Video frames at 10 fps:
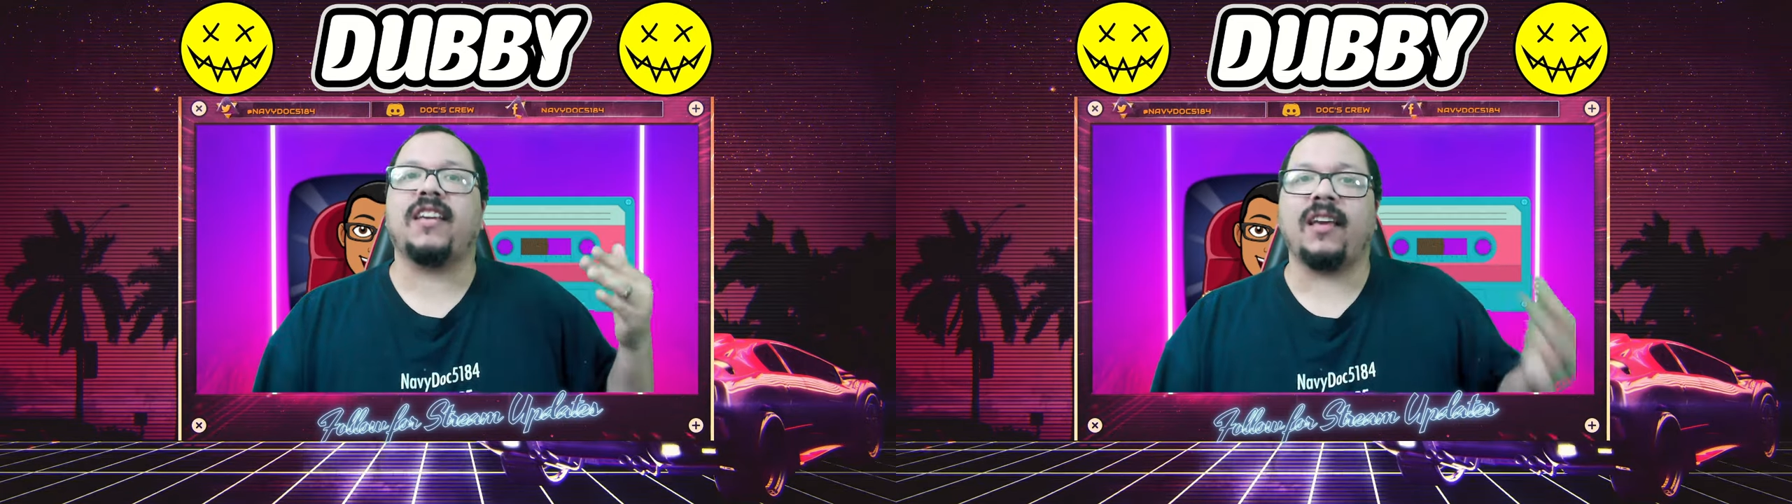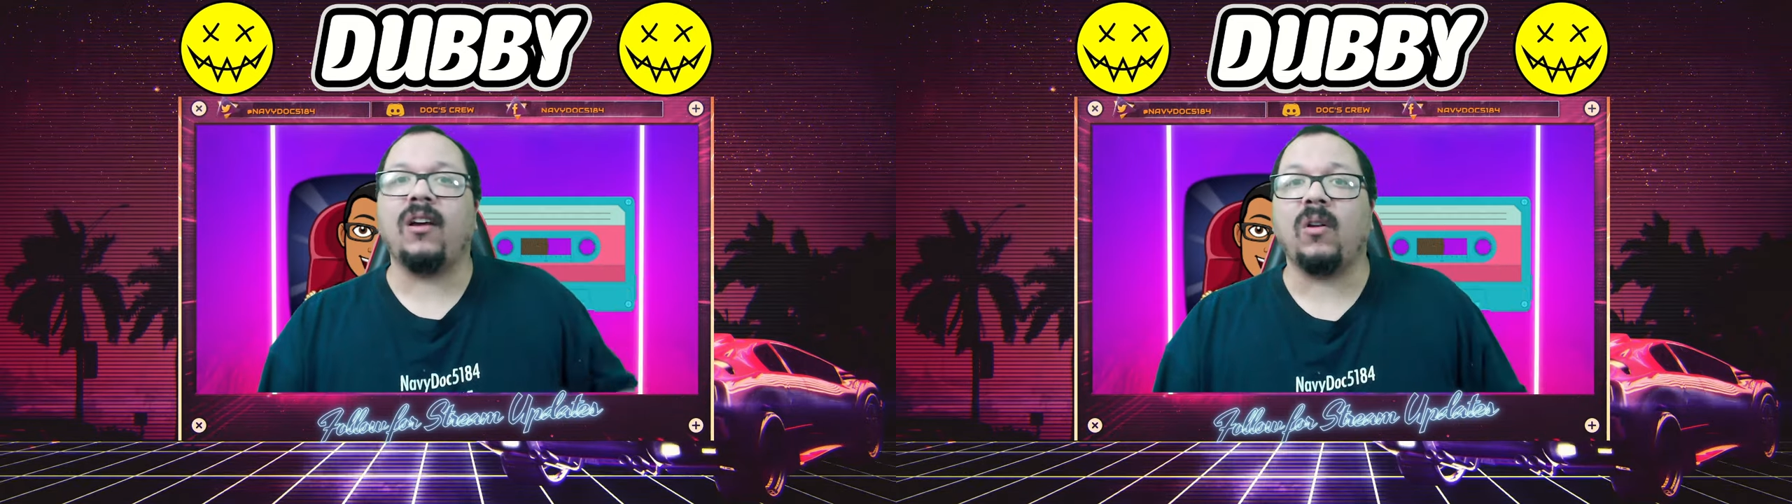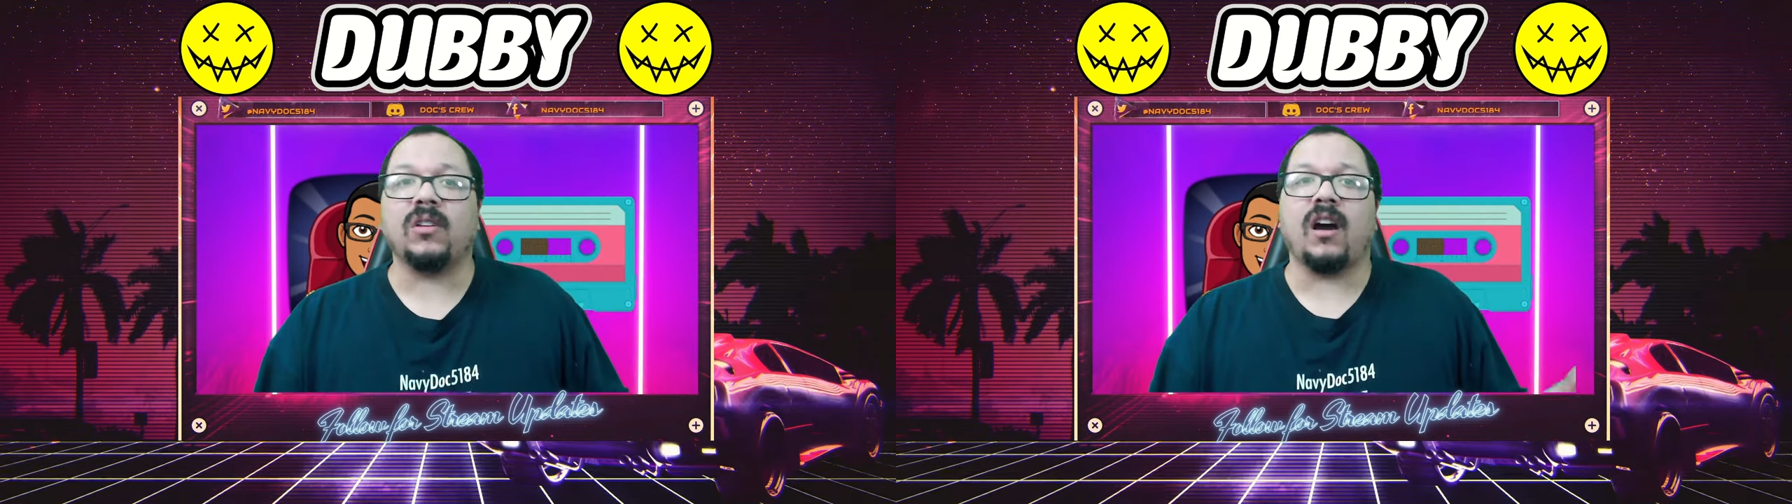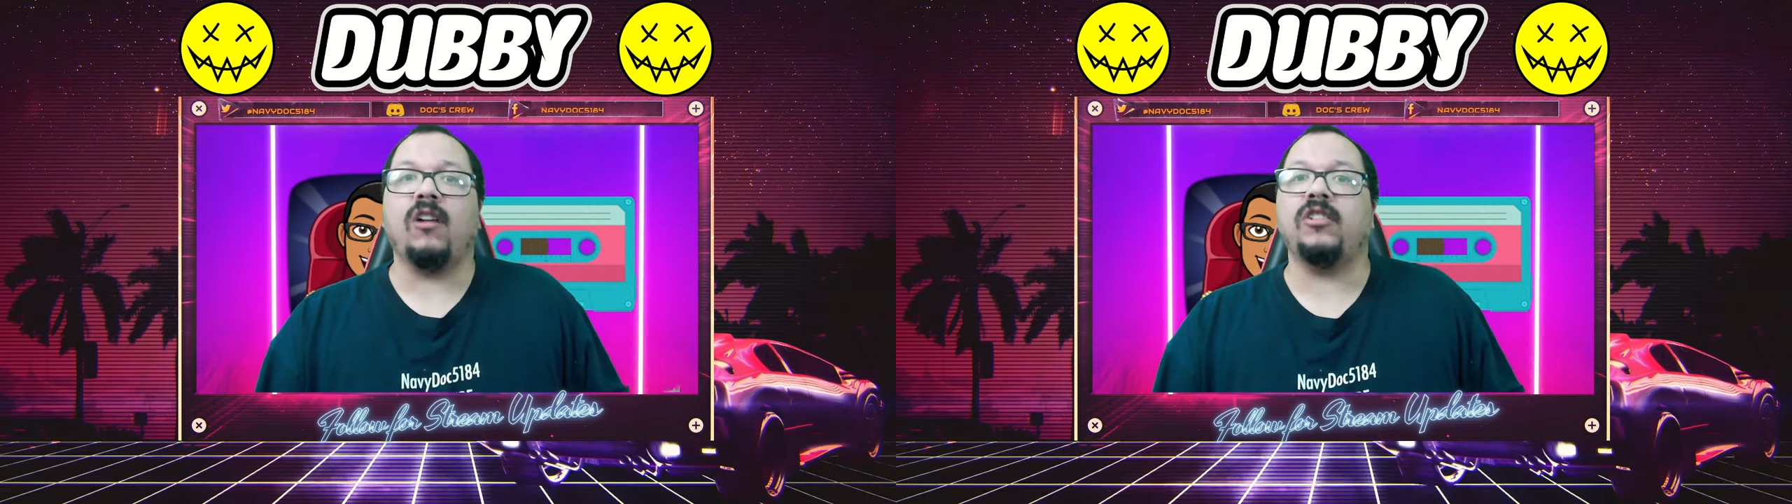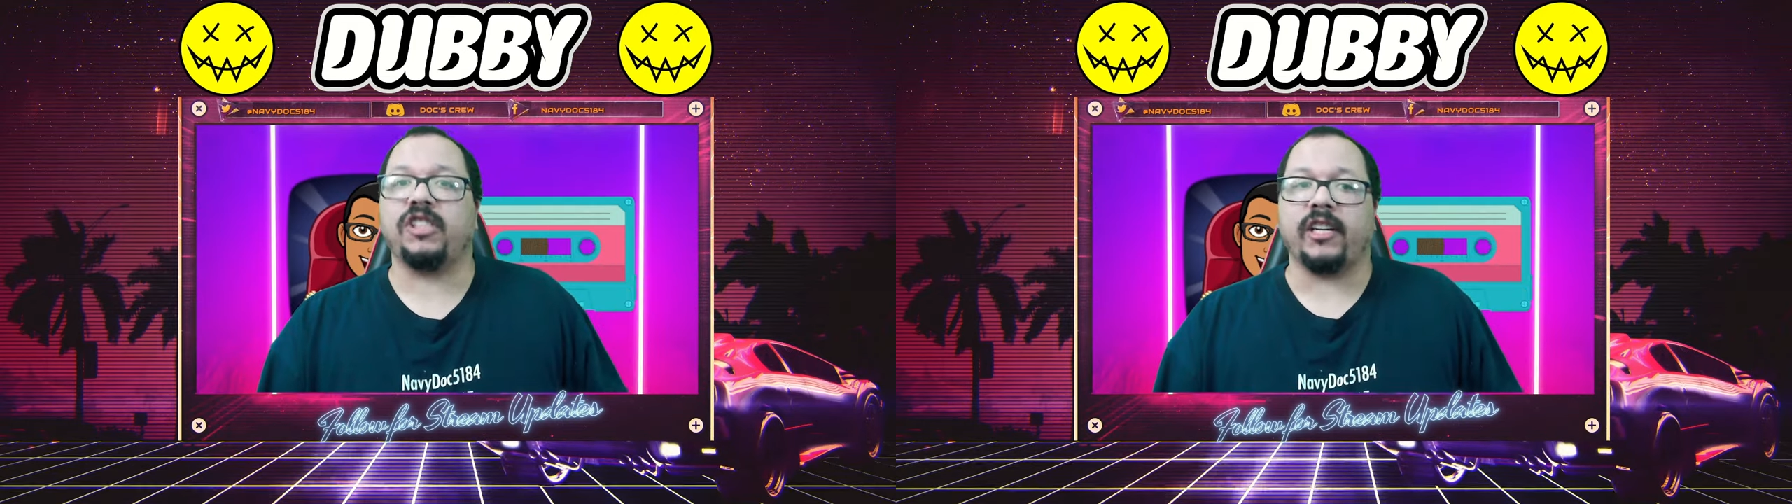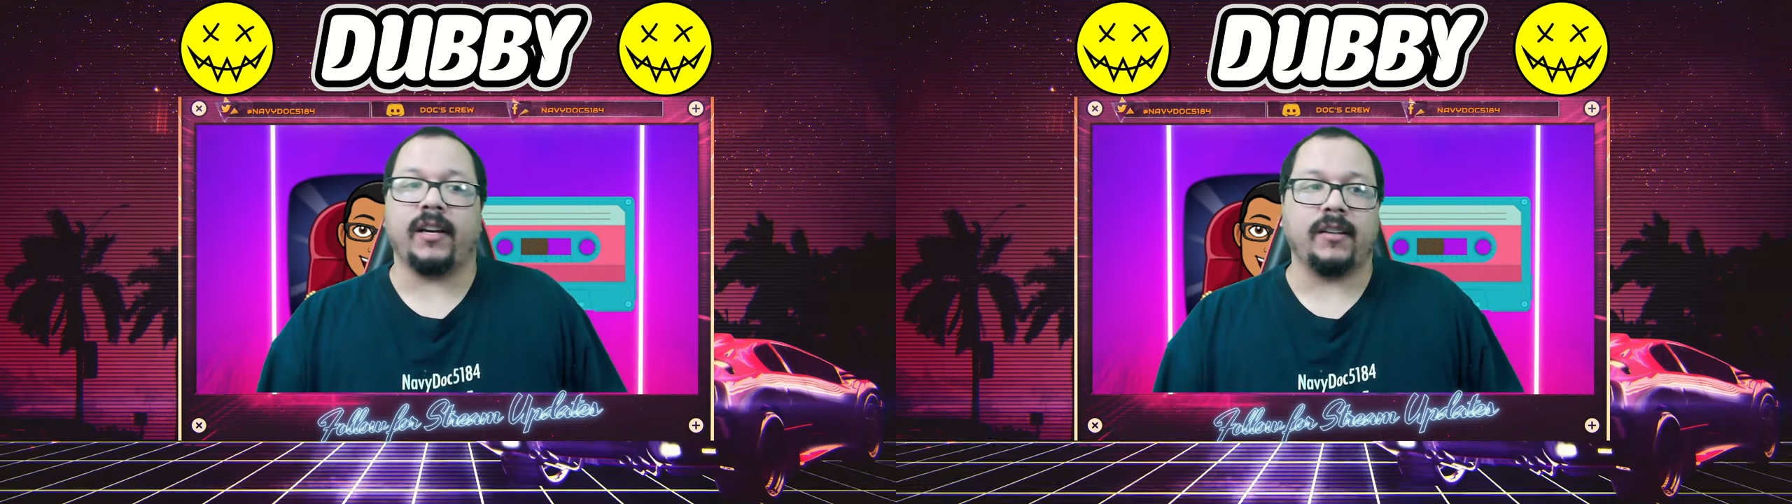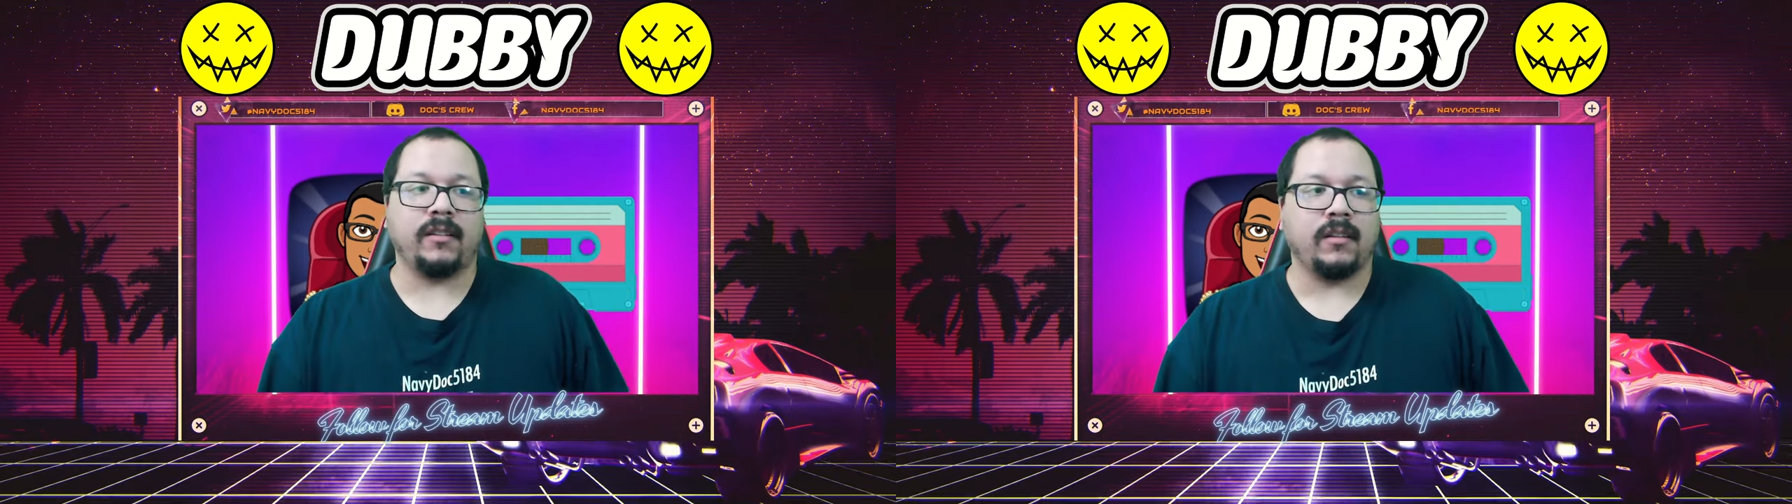killed Osha.